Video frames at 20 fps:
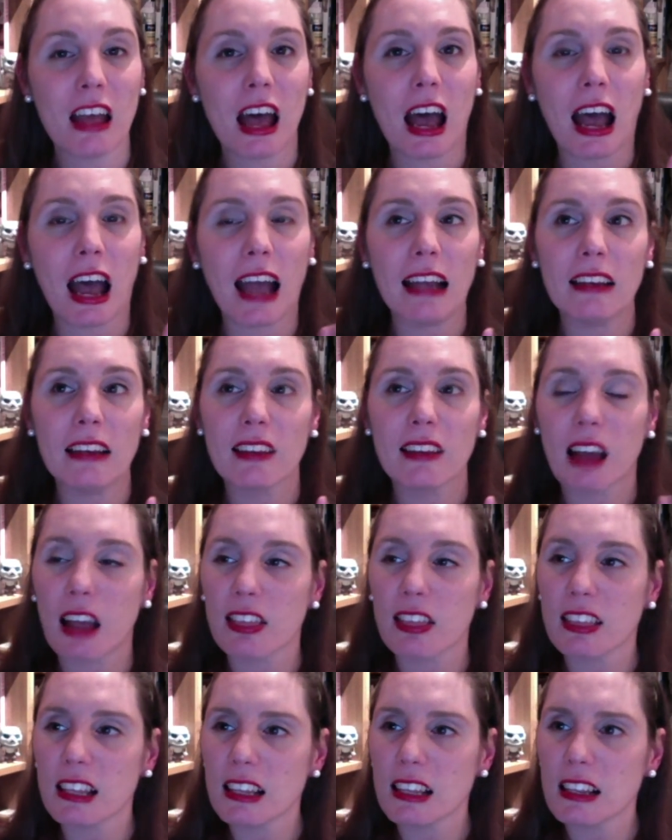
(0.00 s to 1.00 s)
and I
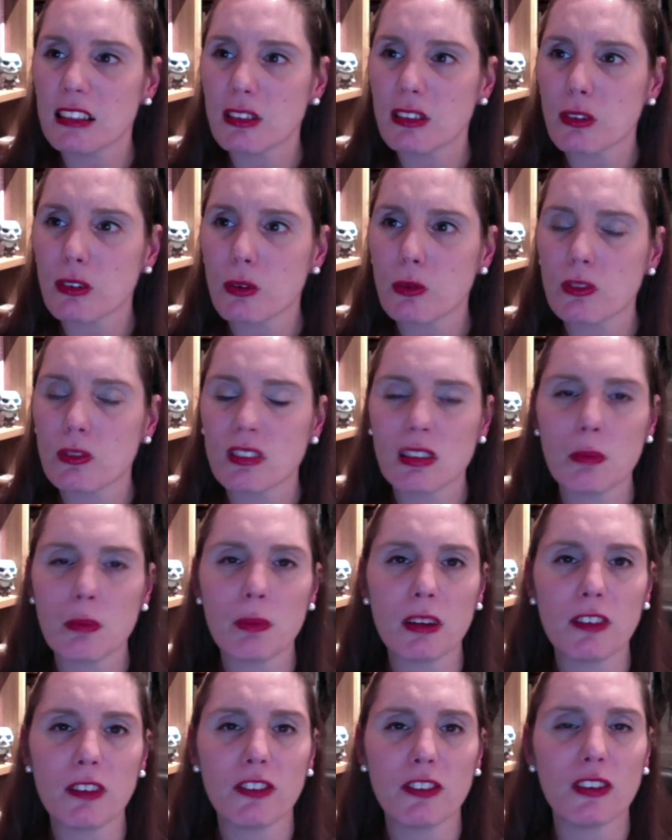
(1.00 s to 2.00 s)
think it's called
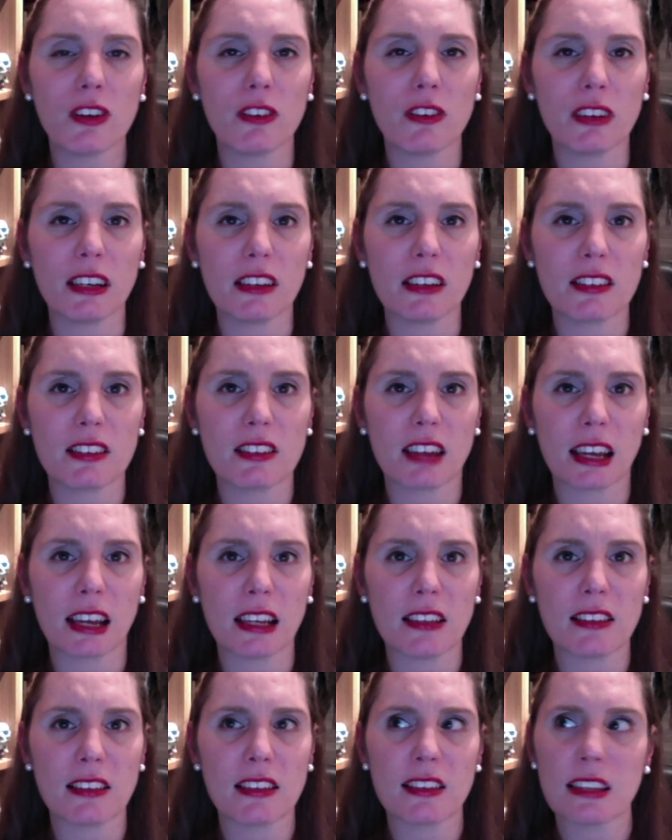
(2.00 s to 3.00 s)
Simply Fuller in the
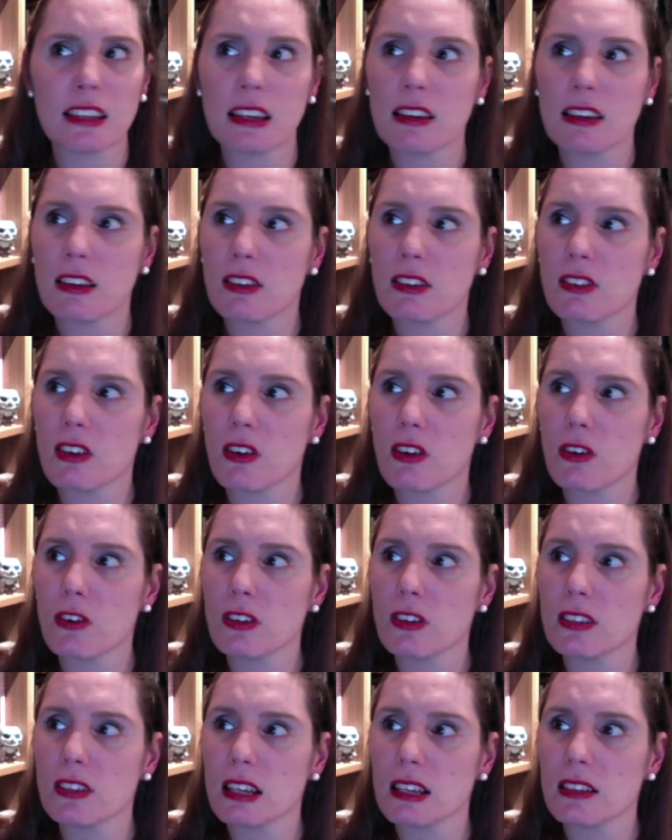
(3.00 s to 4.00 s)
States. Is it, or
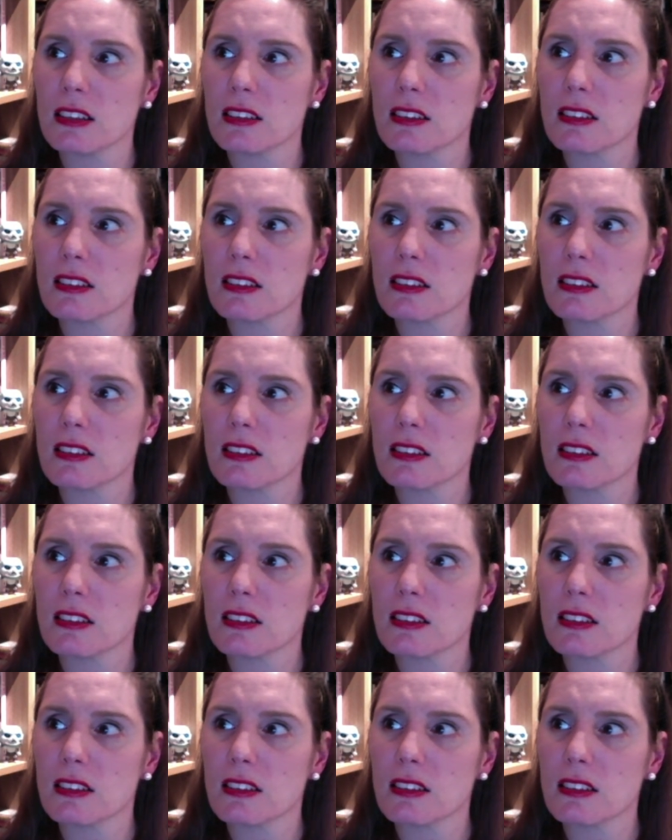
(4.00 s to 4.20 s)
is it?